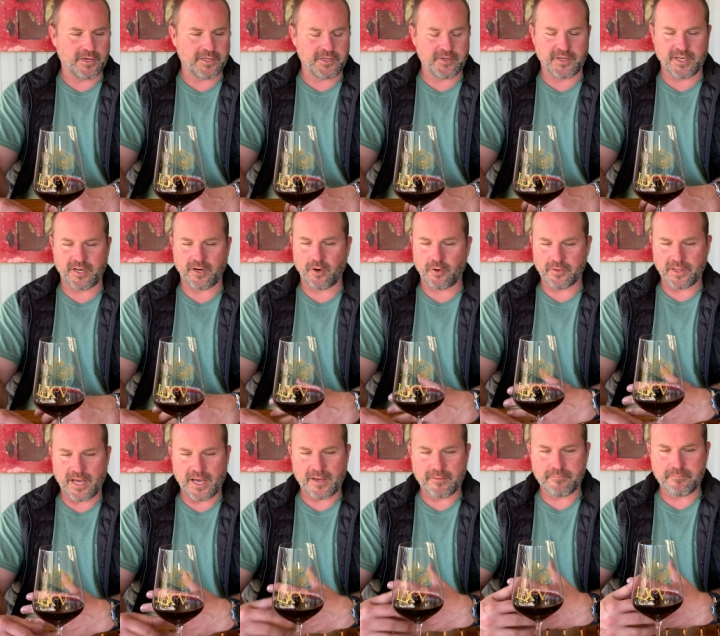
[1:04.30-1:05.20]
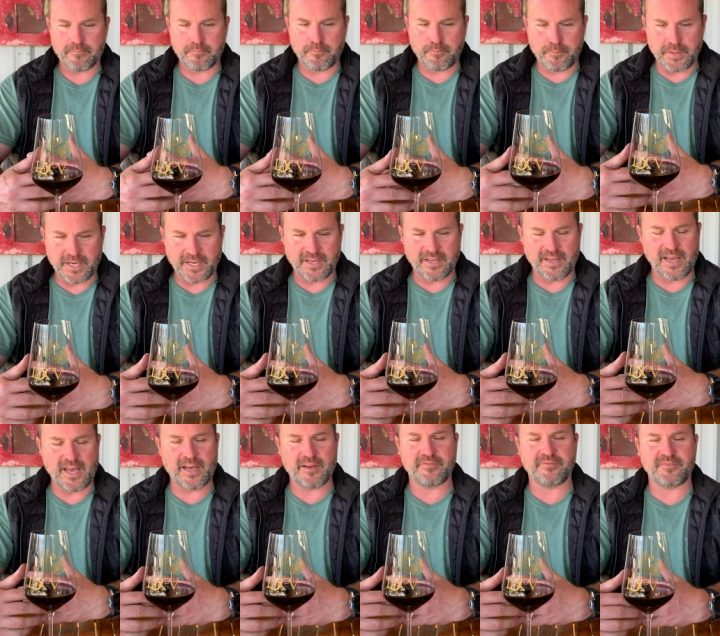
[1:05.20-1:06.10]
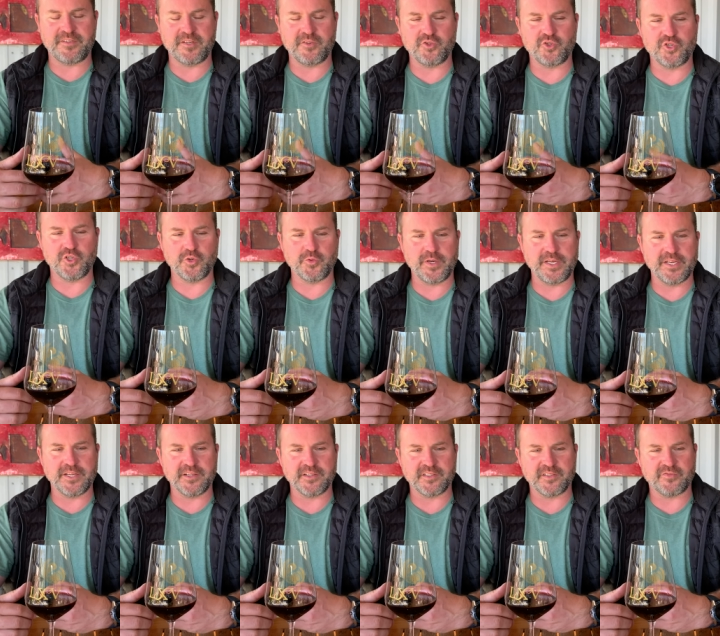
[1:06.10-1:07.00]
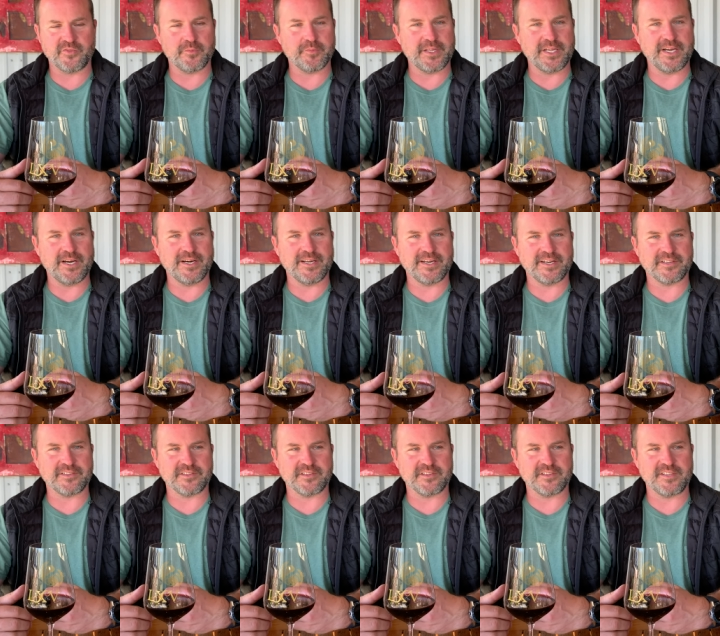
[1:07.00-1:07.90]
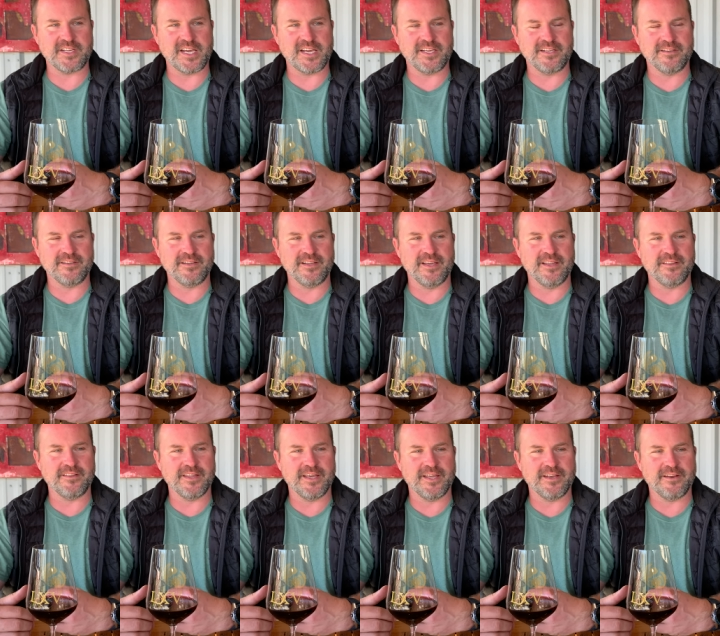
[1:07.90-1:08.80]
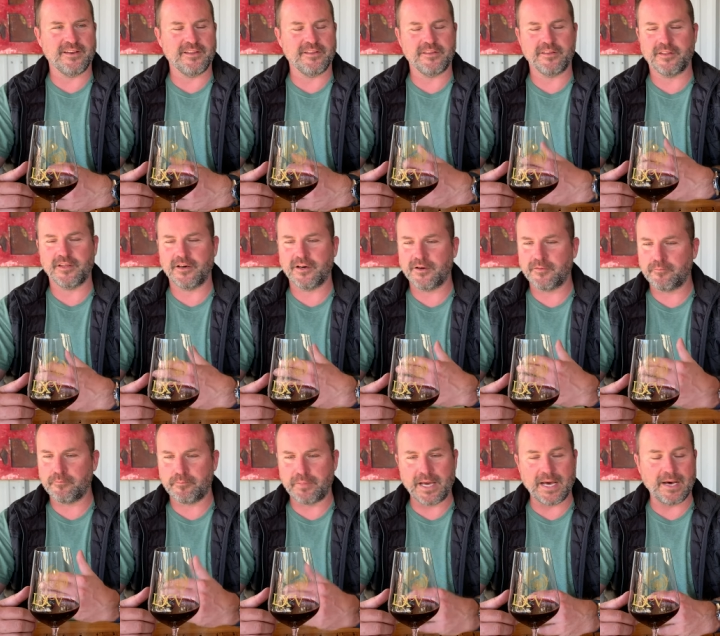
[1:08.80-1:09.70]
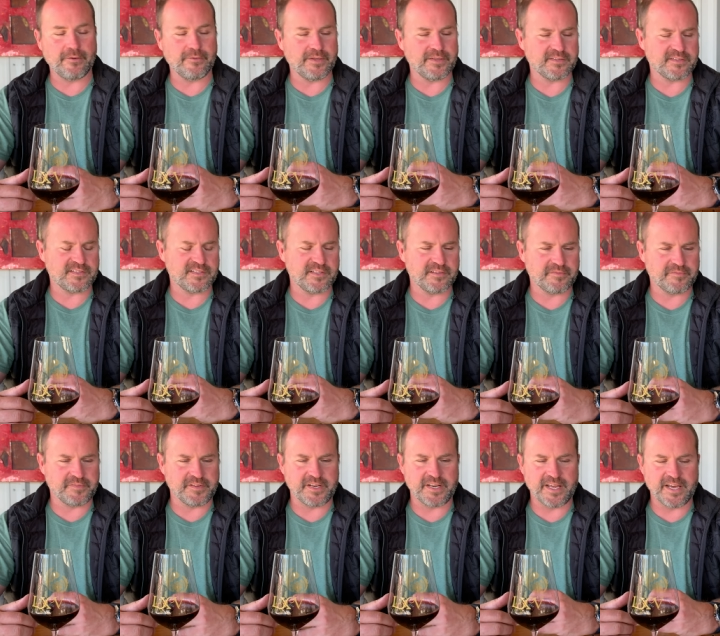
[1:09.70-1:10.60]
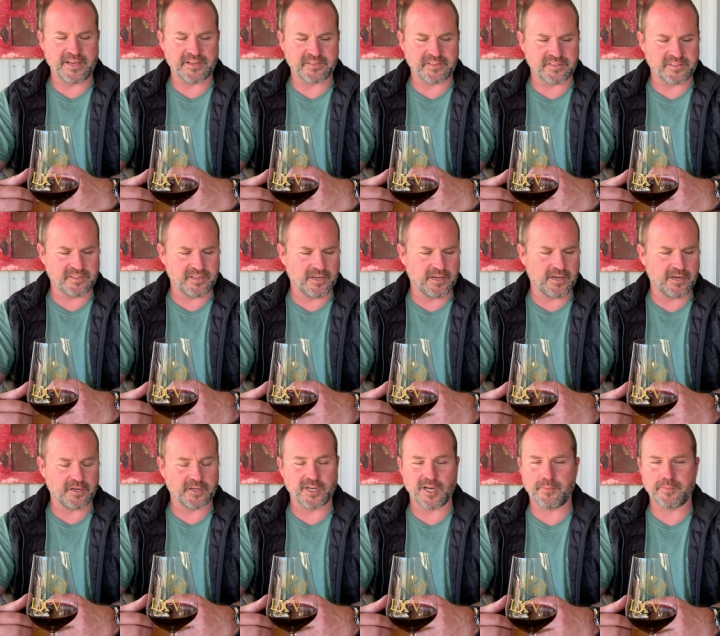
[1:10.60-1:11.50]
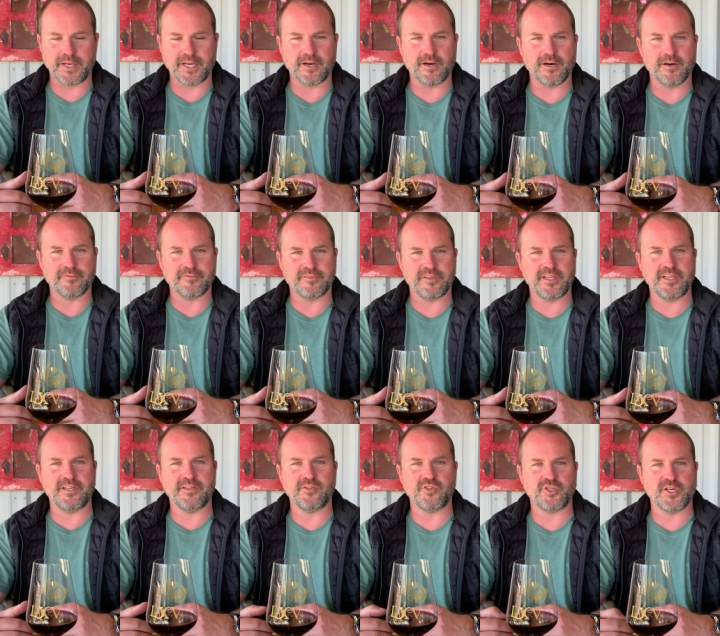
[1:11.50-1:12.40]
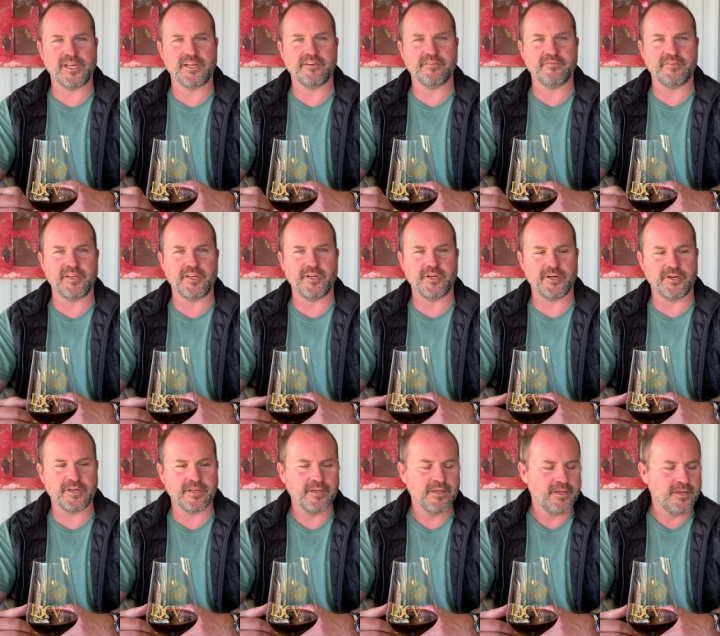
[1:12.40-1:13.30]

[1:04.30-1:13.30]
uh, you get all that big heft and chewiness from the ONX Estate, and then the balance, the finesse uh, coming off the Jada Vineyard